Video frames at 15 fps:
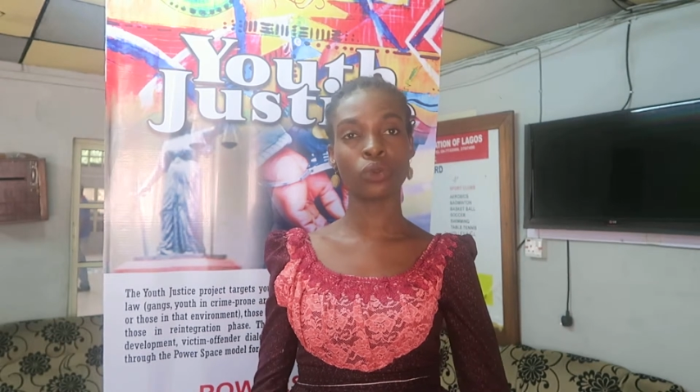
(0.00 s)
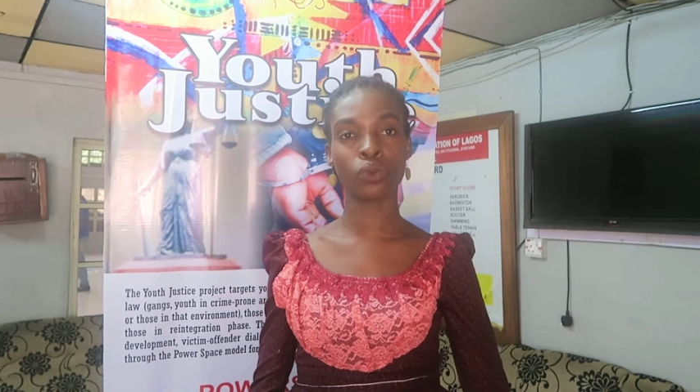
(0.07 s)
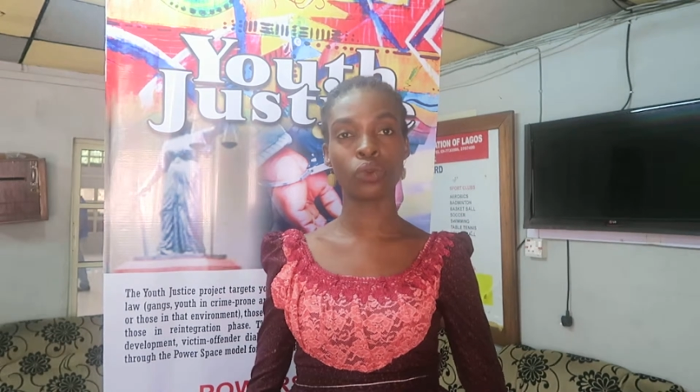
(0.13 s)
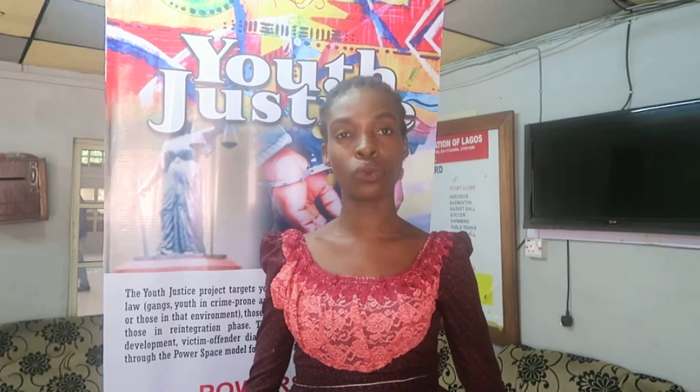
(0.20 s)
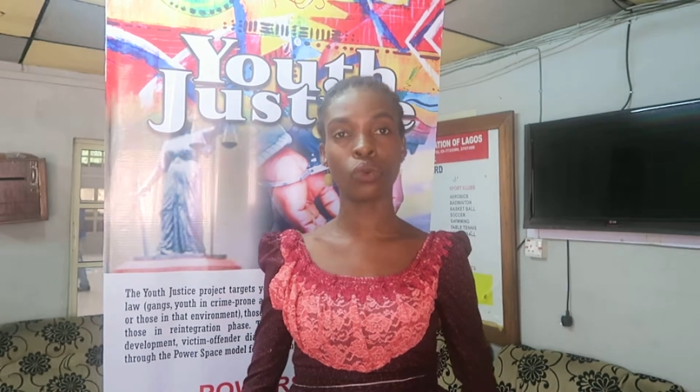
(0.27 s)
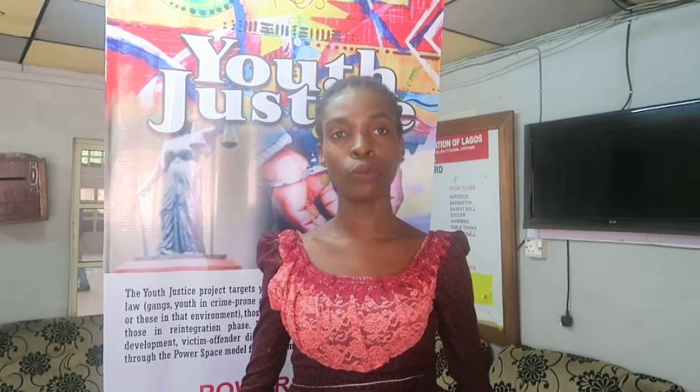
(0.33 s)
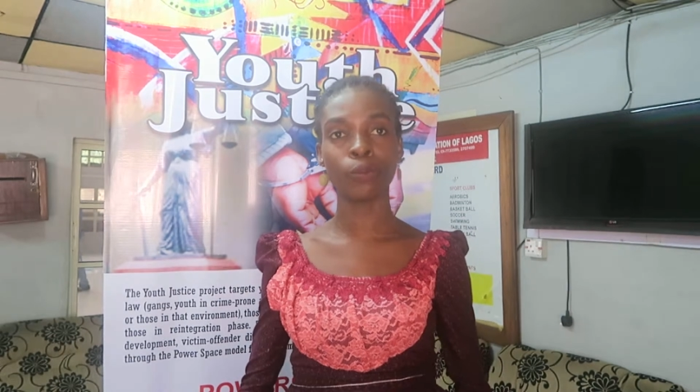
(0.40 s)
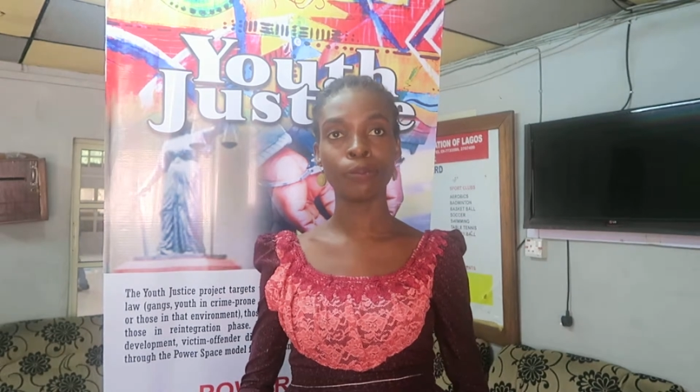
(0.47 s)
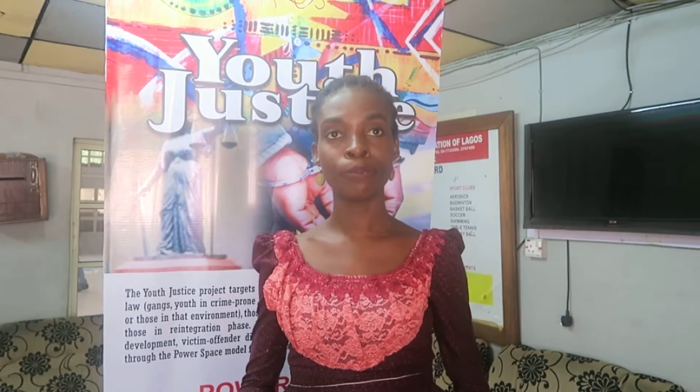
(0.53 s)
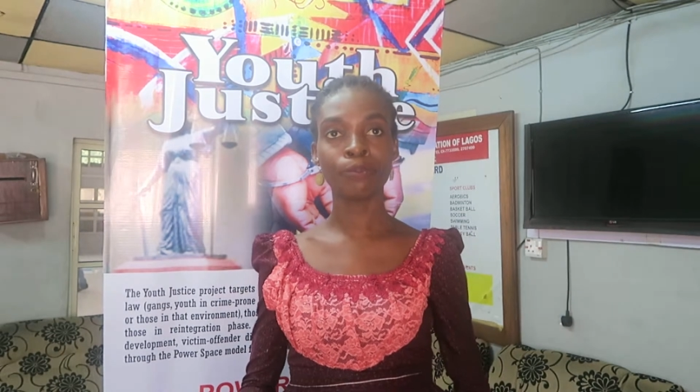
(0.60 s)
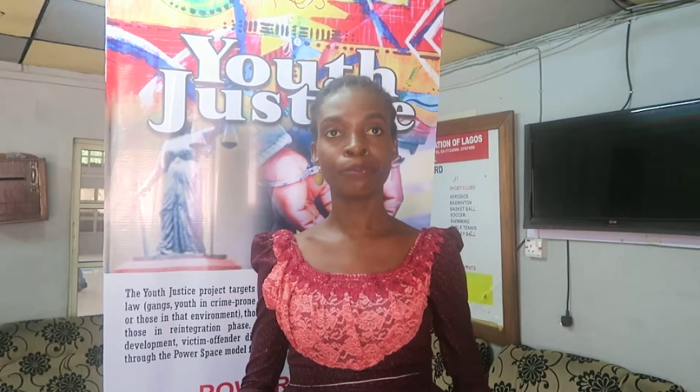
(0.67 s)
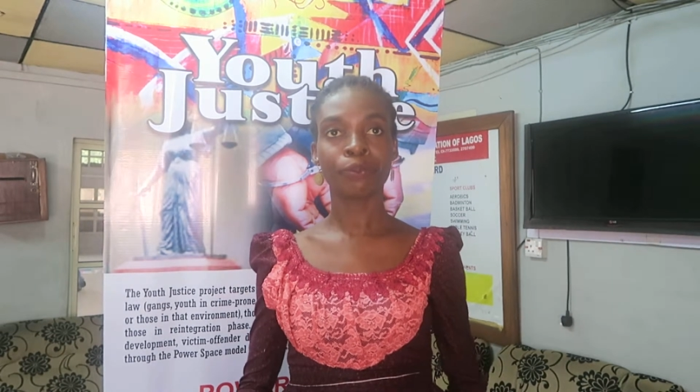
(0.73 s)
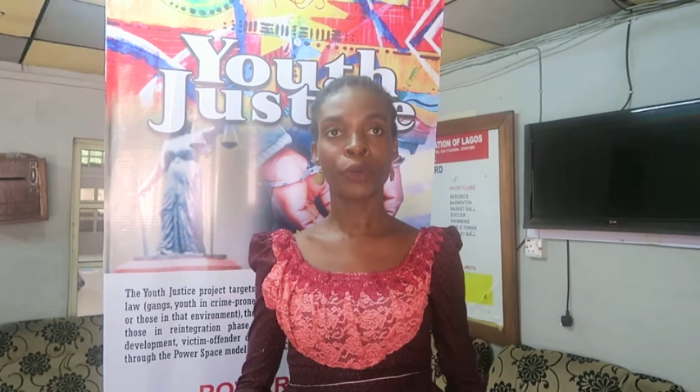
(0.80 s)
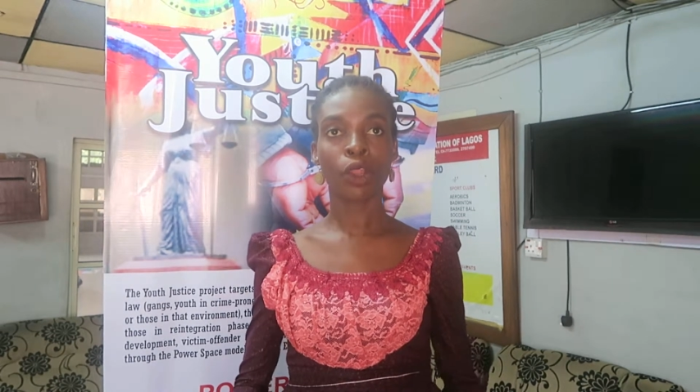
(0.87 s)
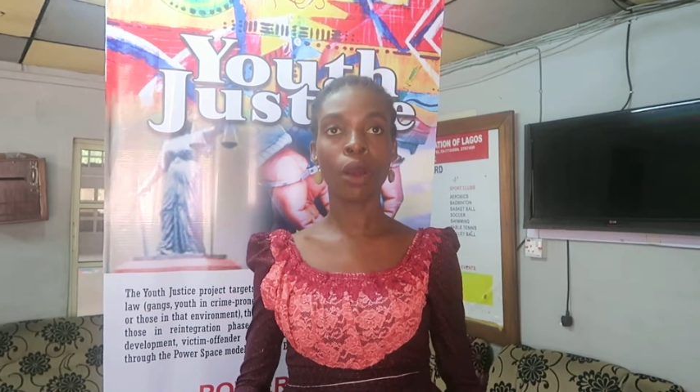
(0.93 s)

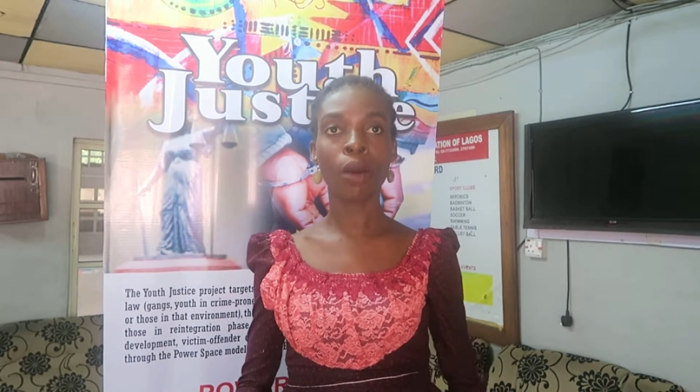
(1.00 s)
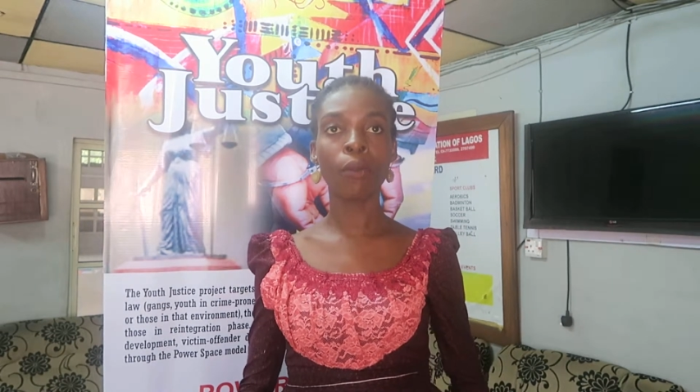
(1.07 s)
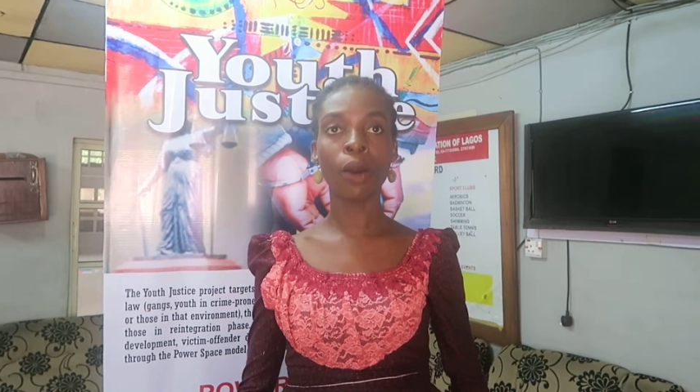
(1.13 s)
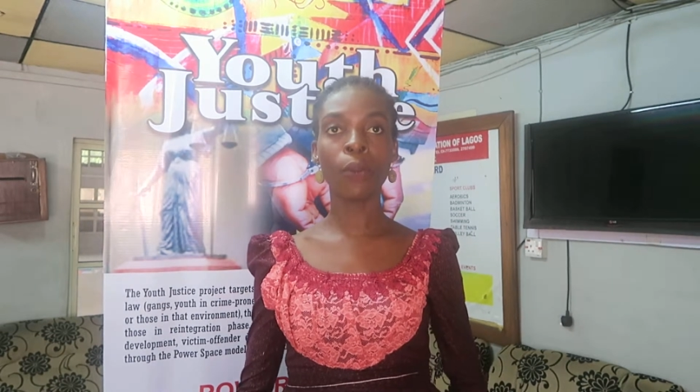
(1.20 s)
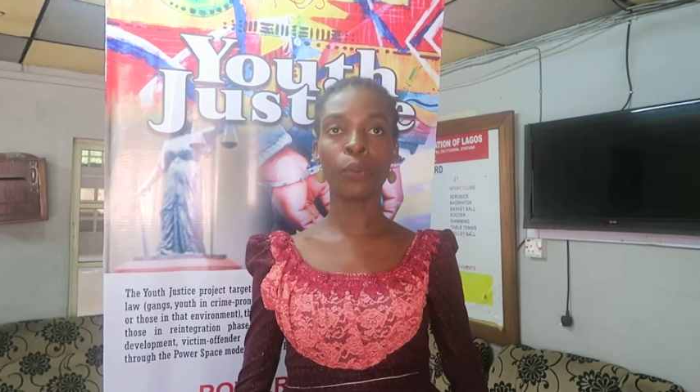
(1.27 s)
to come